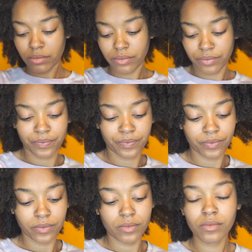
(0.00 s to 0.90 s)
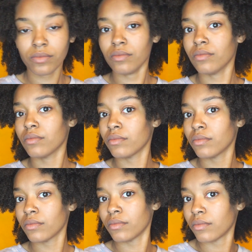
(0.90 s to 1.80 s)

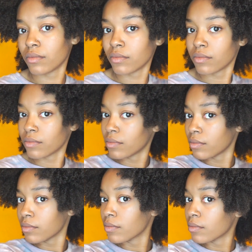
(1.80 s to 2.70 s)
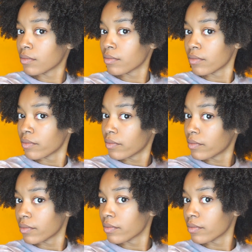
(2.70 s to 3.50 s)
(no one is talking)